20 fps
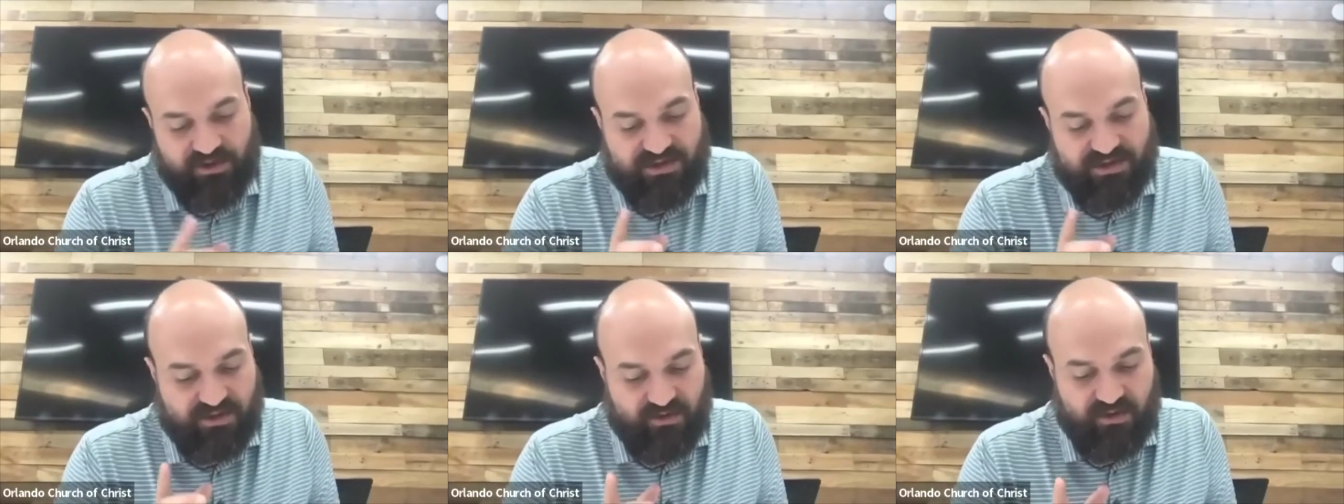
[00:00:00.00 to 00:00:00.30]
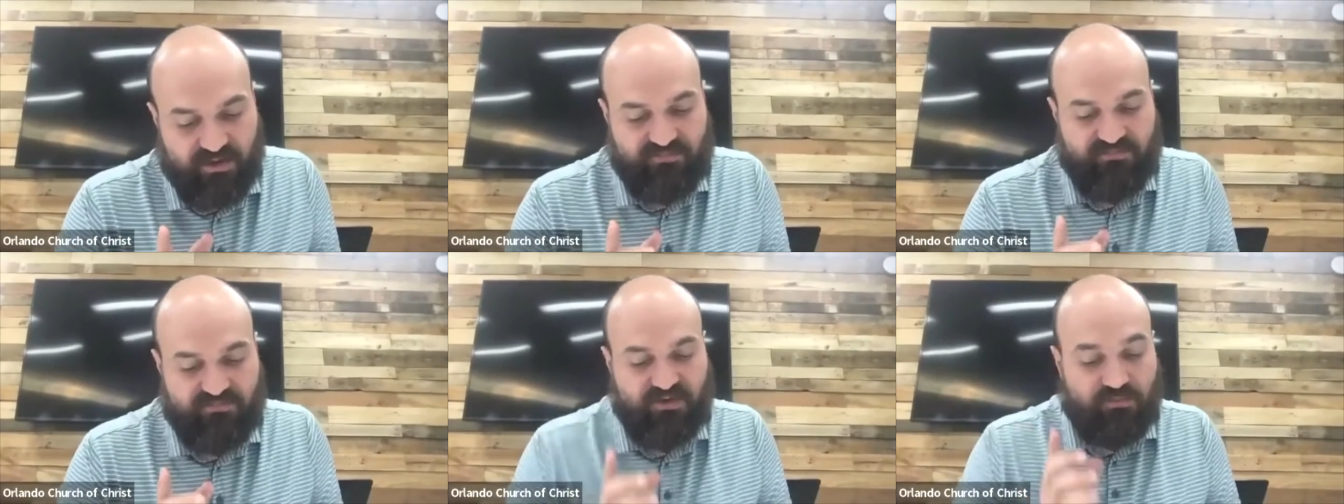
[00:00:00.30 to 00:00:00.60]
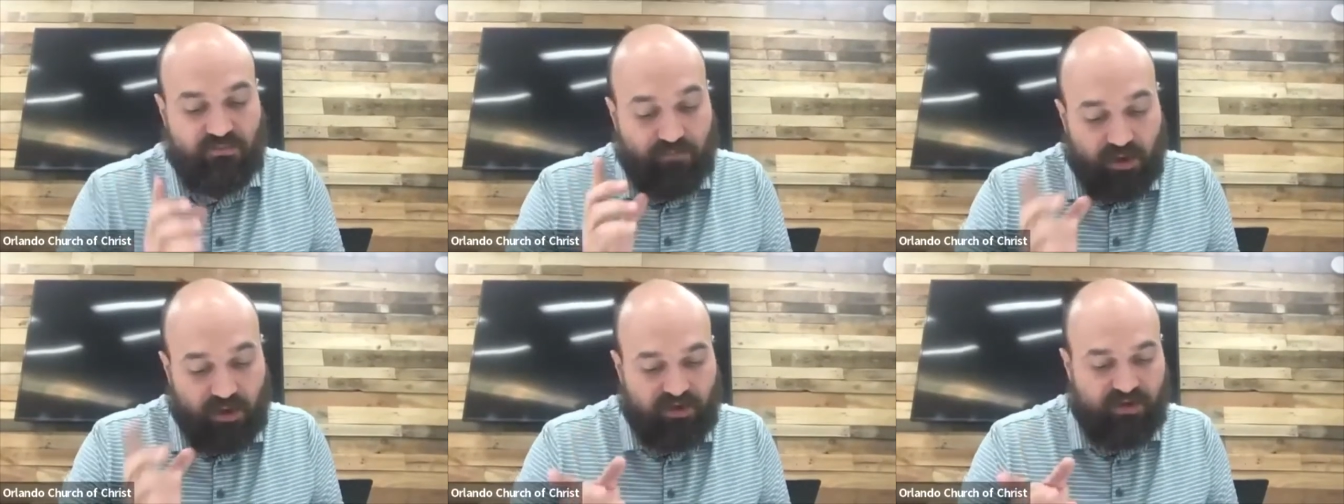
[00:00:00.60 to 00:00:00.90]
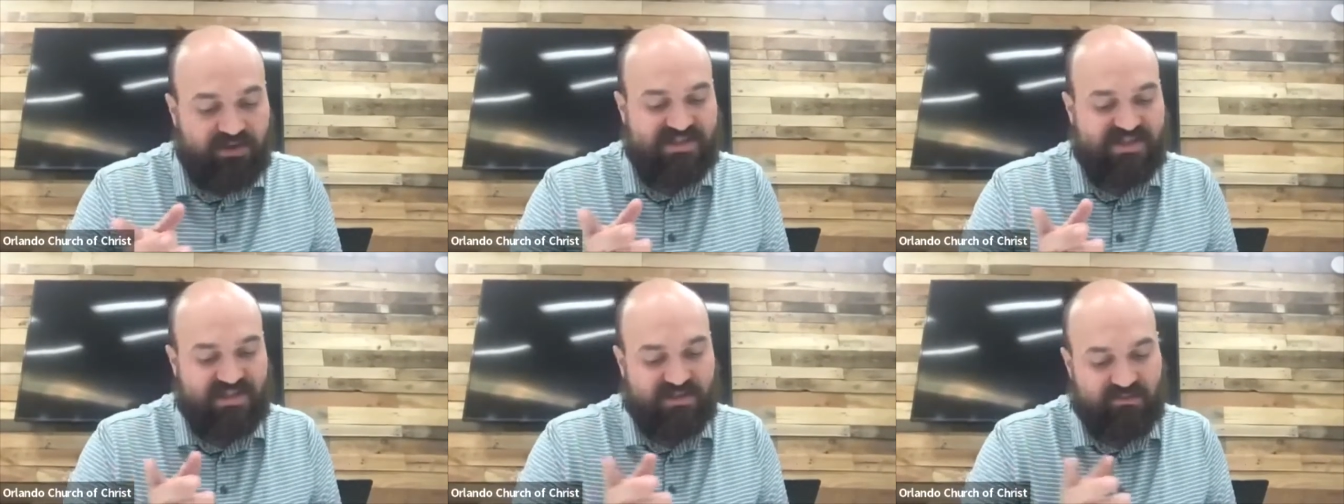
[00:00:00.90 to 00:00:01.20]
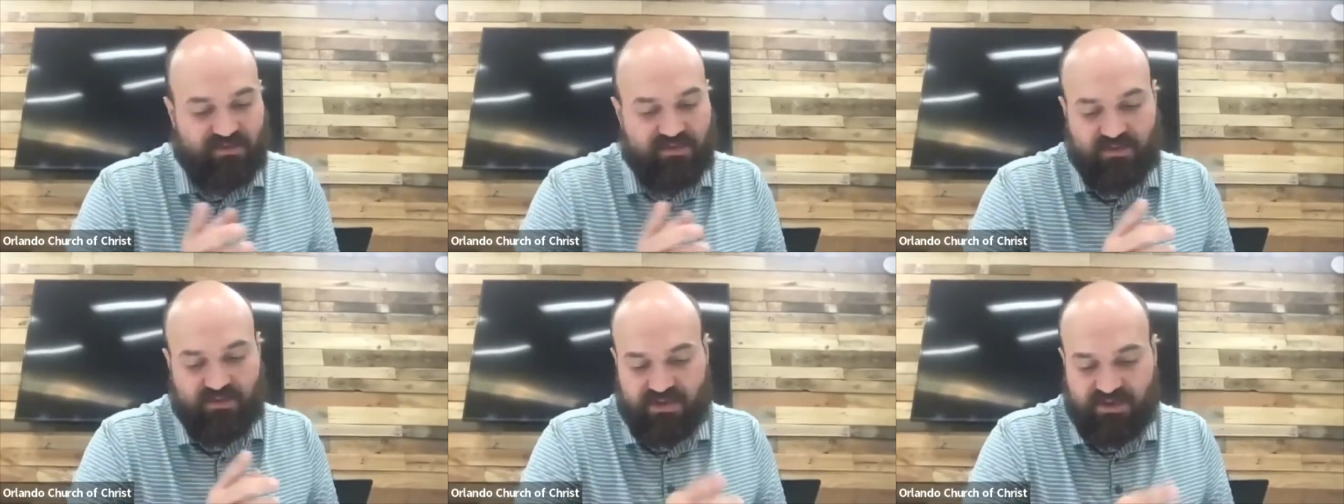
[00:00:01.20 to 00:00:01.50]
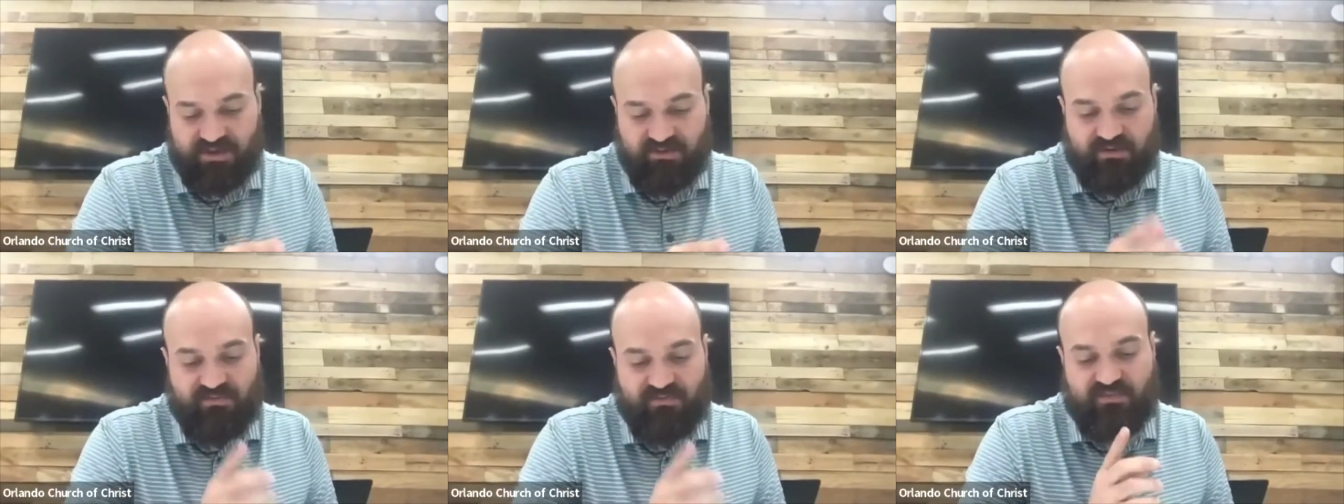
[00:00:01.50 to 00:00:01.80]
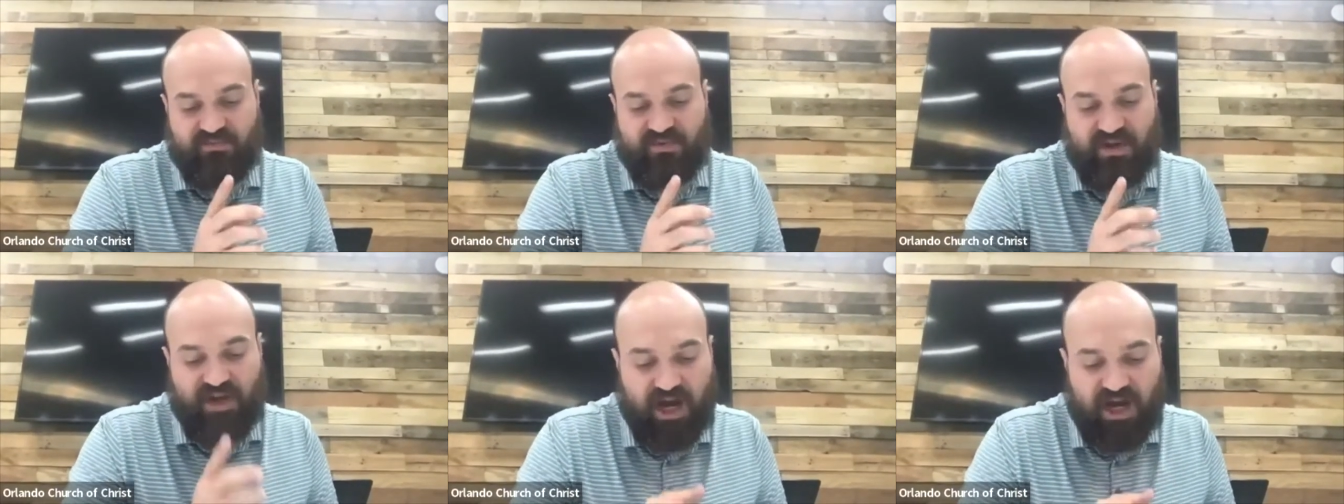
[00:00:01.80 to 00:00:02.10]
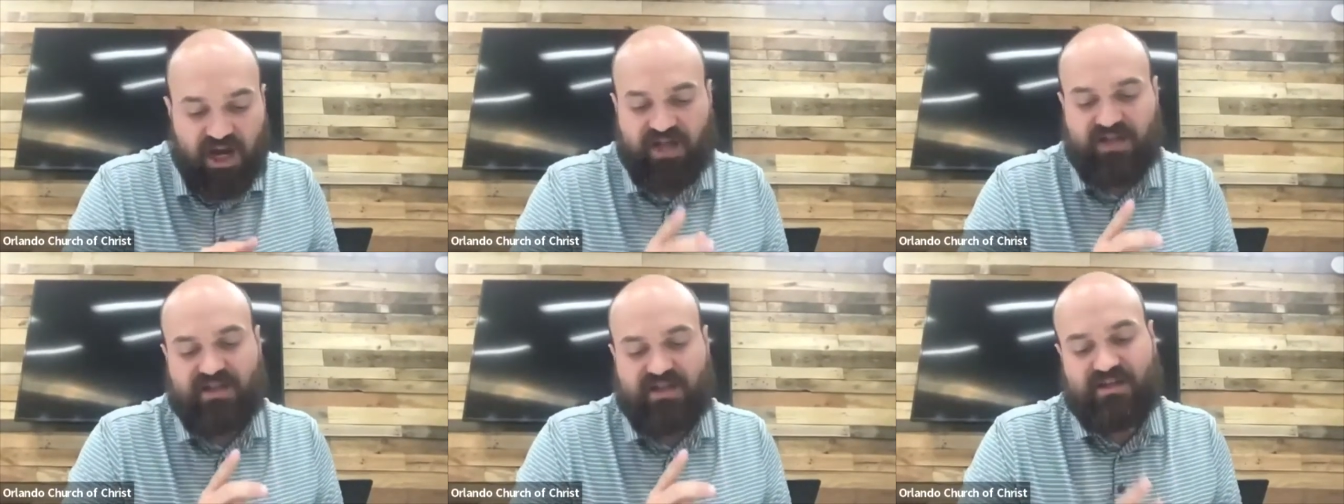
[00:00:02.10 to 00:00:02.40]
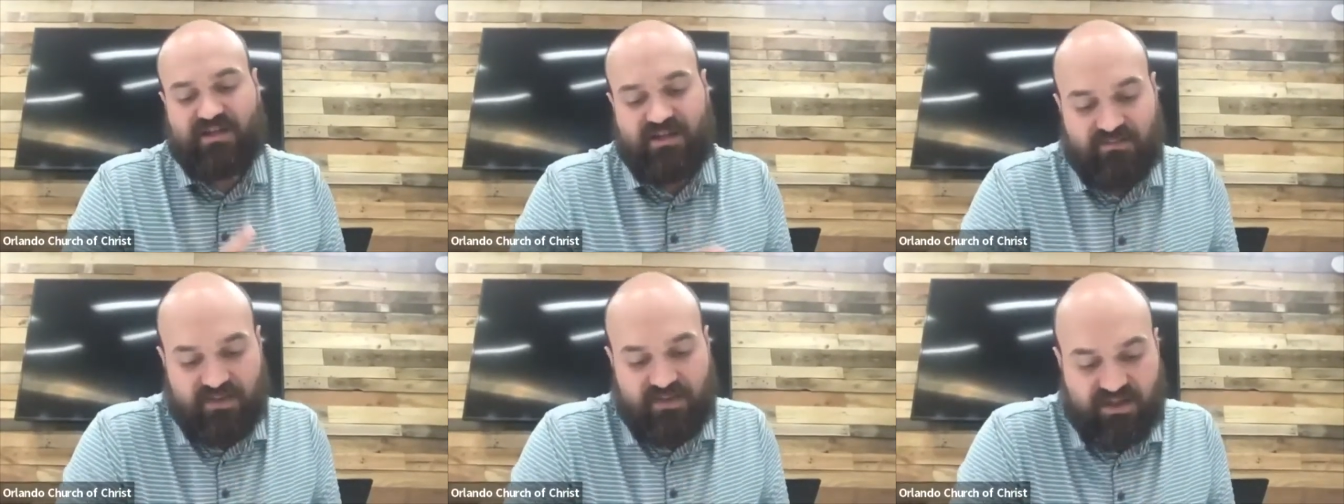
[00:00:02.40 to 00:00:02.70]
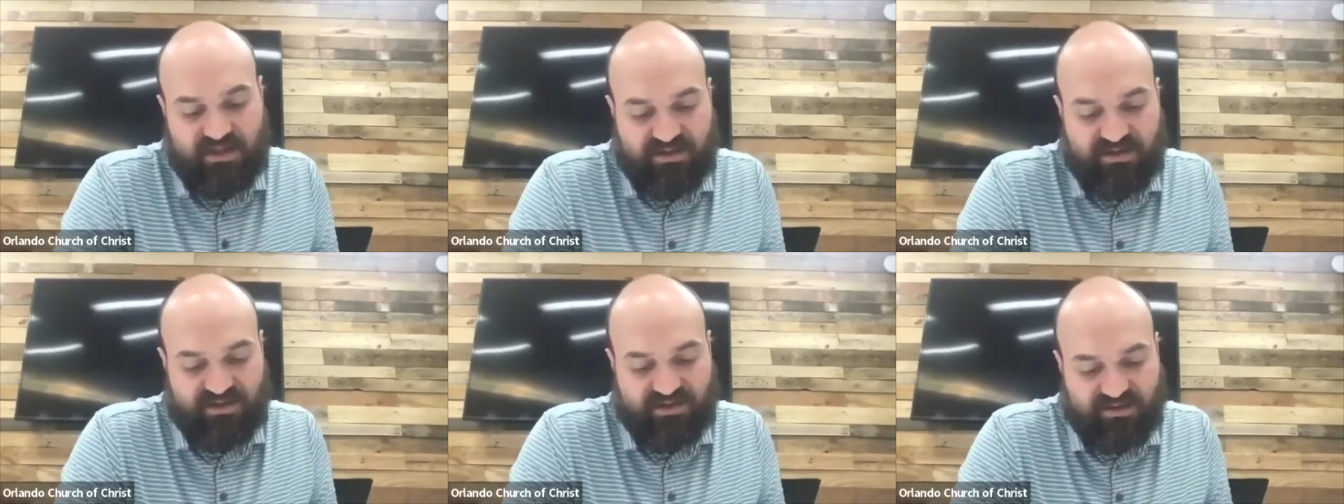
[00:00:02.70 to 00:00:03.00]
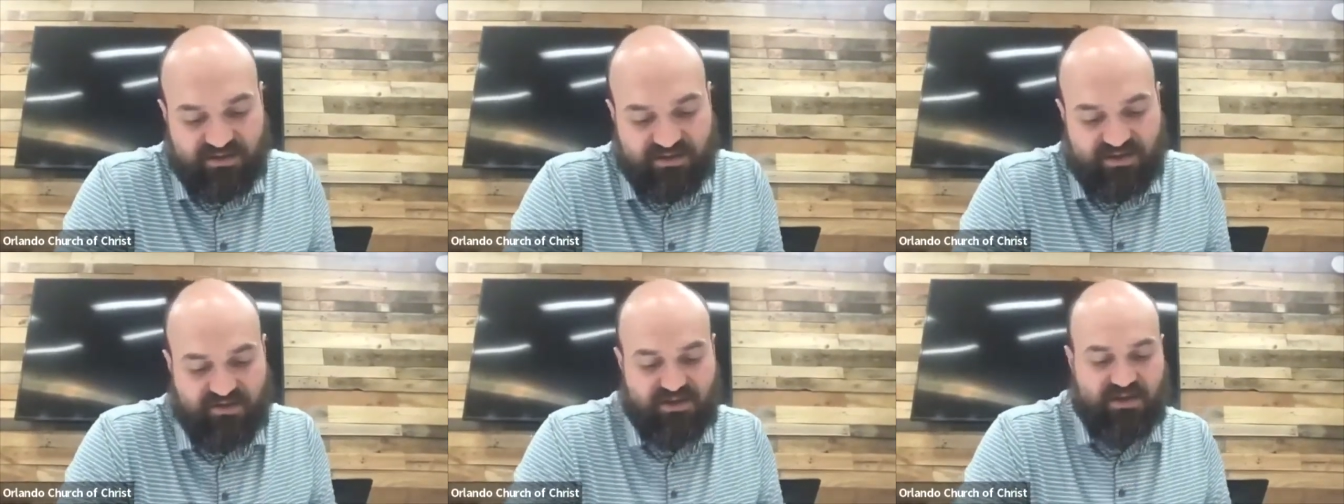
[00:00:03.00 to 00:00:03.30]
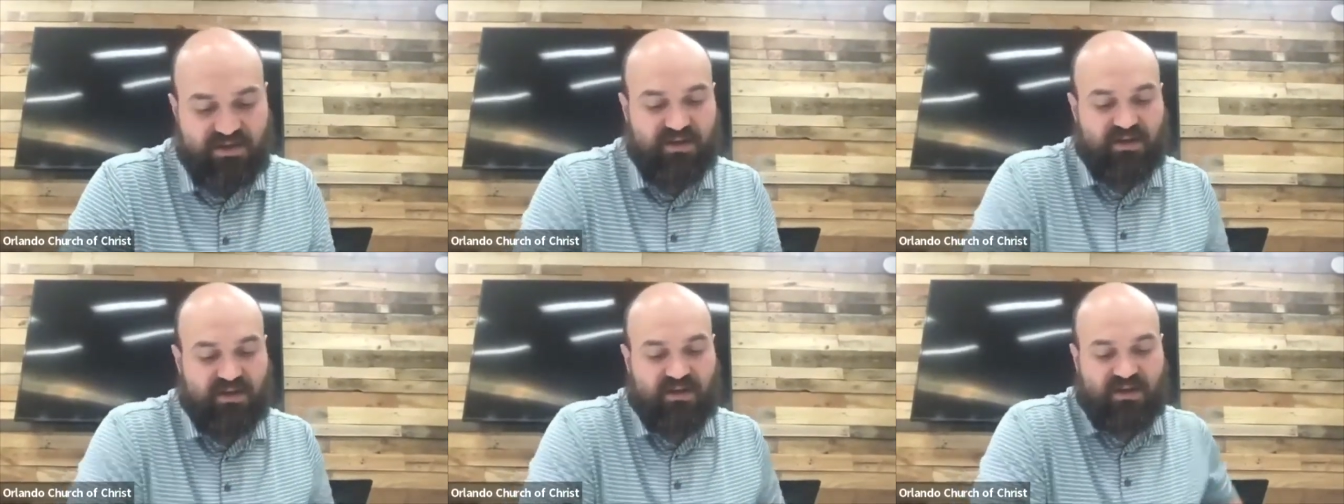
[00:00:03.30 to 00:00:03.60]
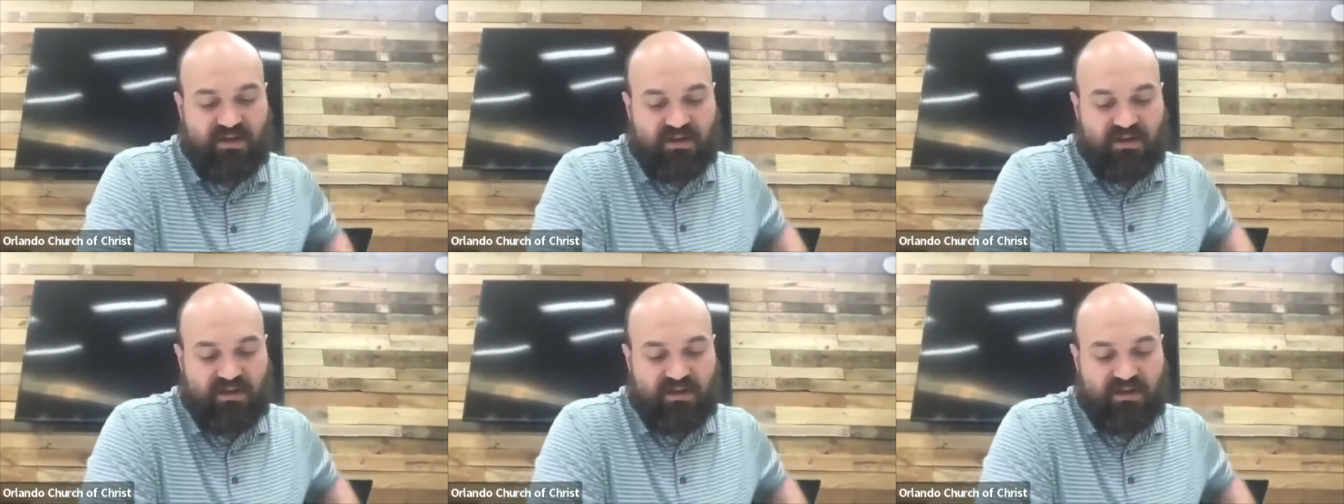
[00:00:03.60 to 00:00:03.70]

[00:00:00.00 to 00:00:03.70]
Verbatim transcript: So if you murder someone, but you have not committed adultery,